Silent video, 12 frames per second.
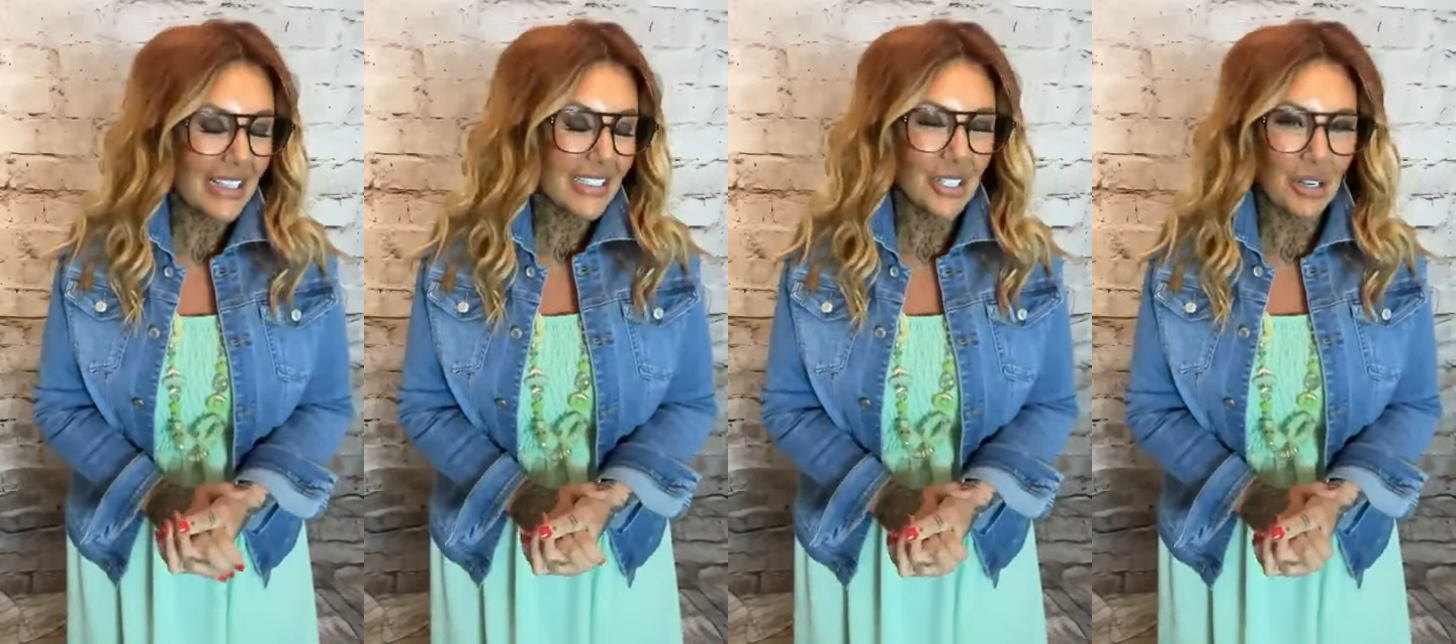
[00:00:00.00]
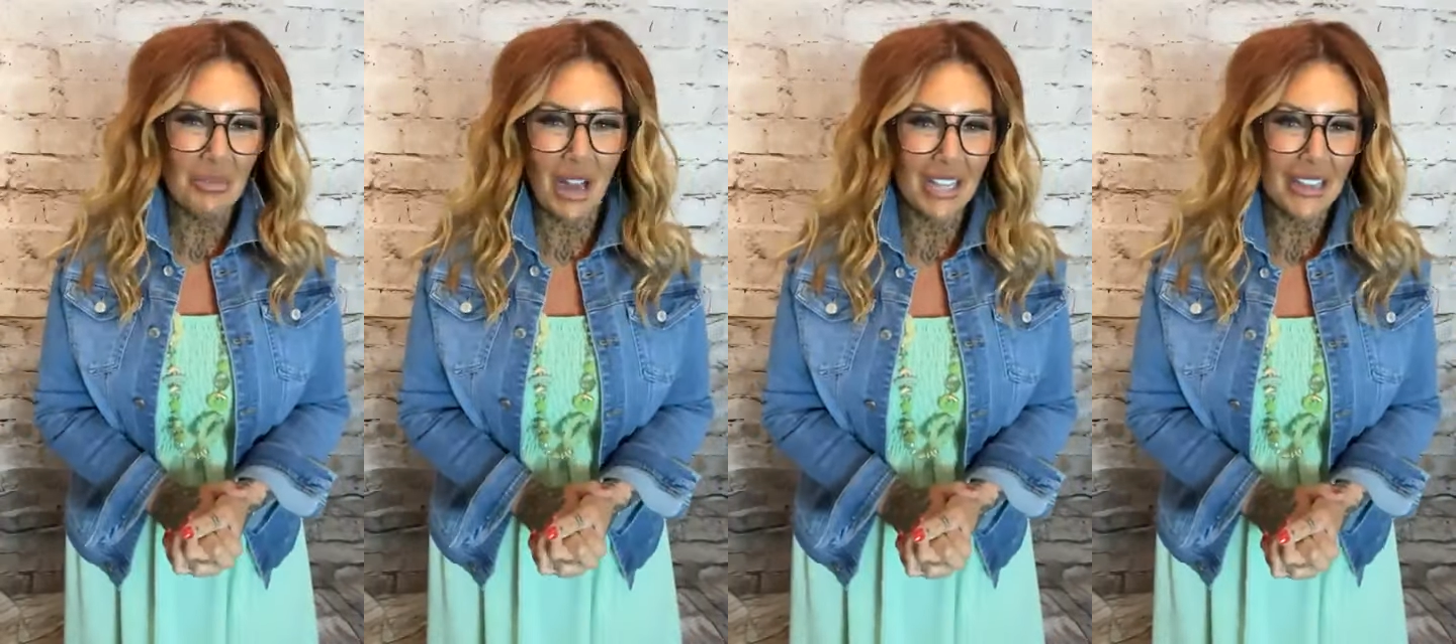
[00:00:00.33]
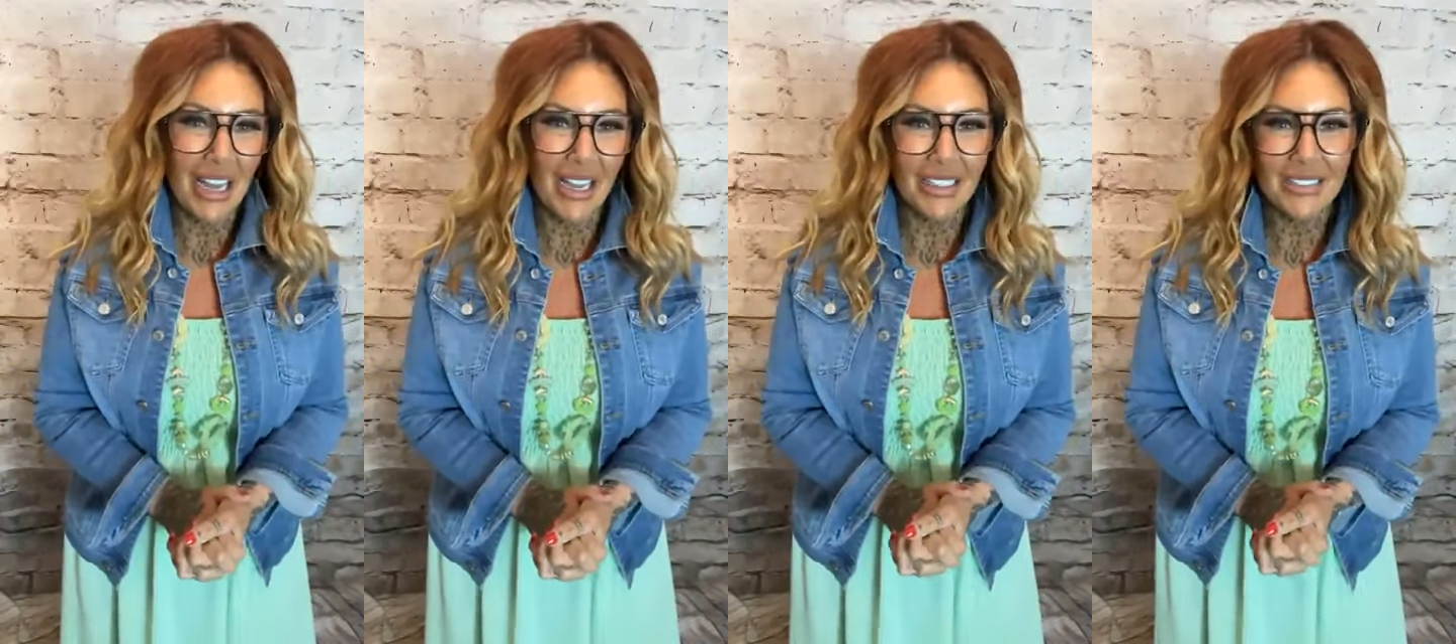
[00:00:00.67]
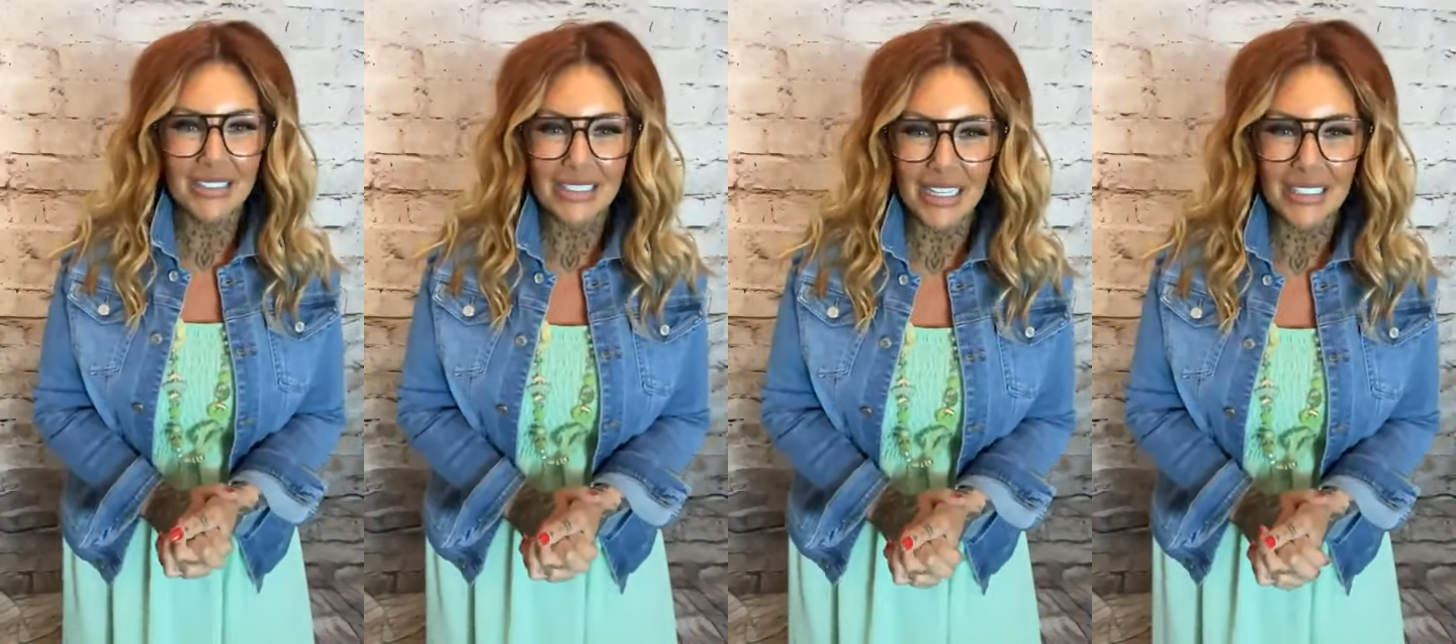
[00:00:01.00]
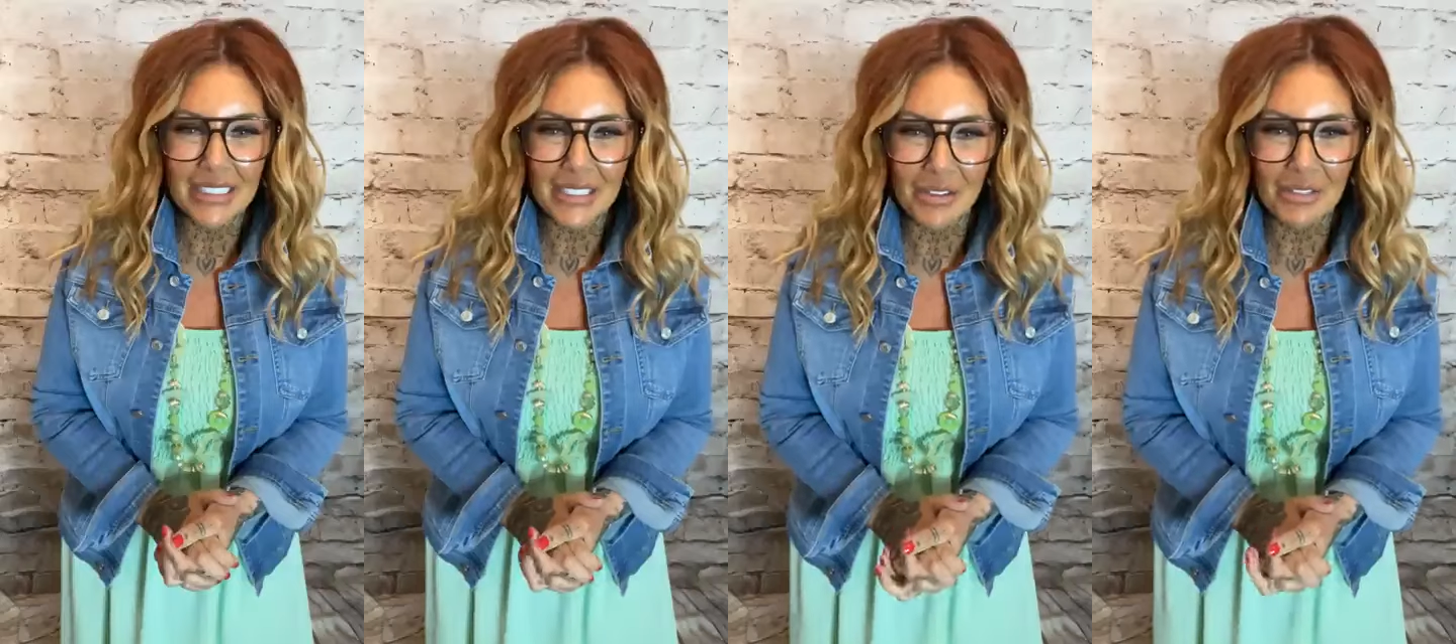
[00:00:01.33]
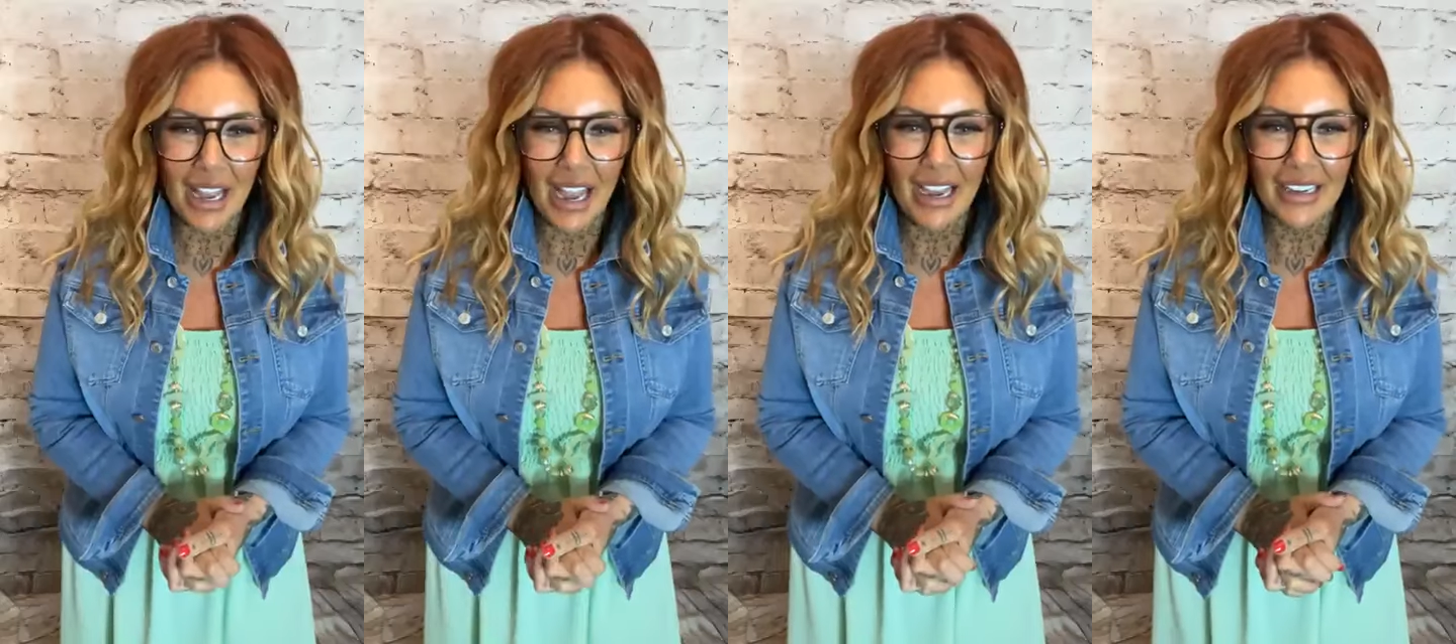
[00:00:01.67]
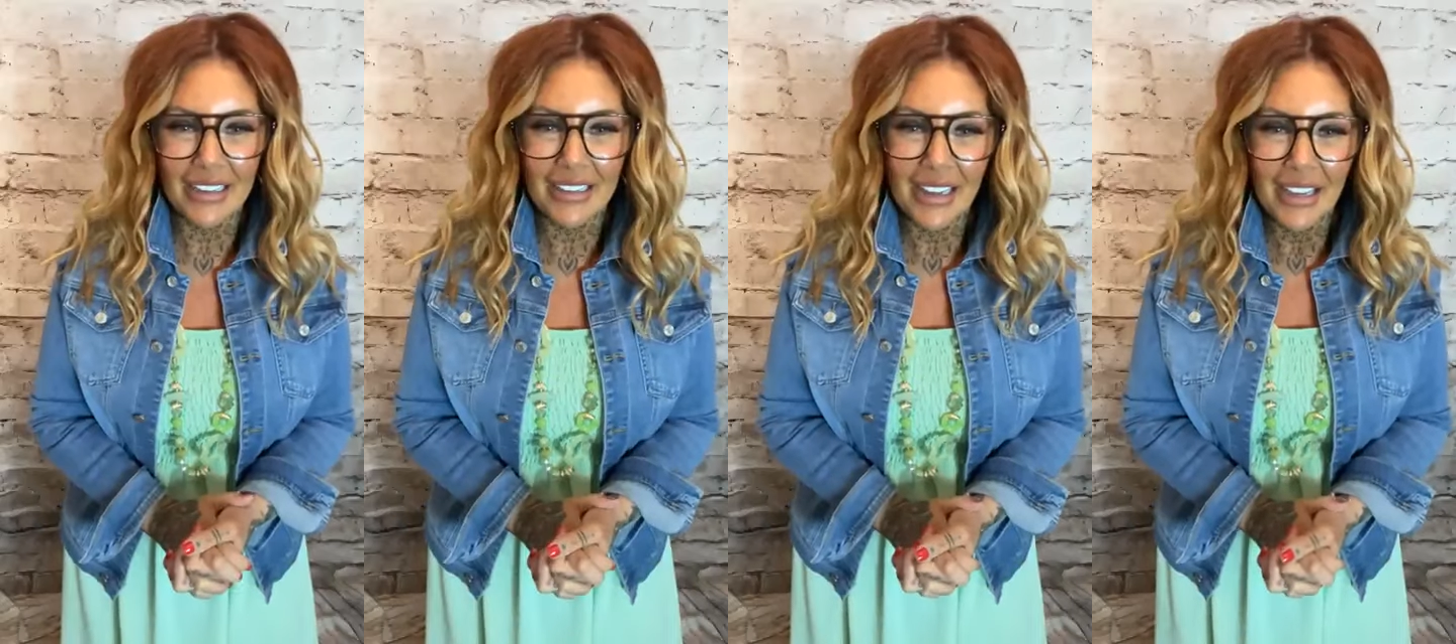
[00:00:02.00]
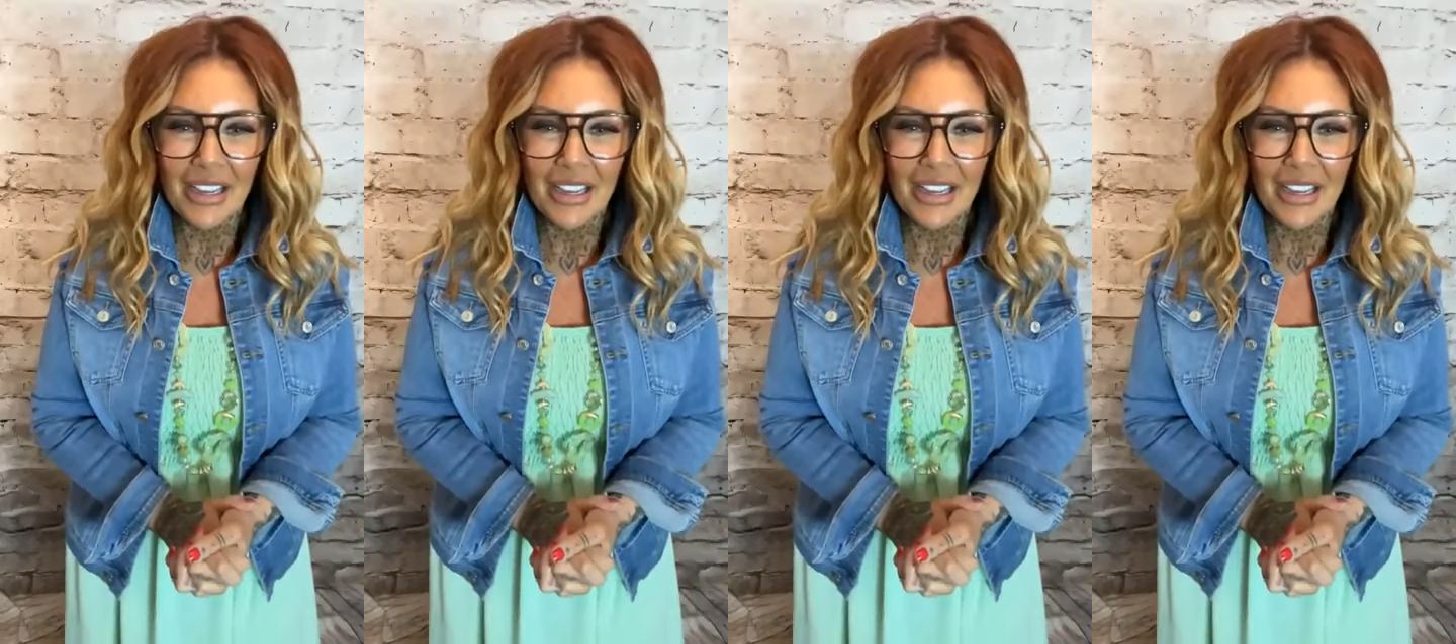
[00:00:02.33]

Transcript: Yes, I don't mind that. Sandy's okay.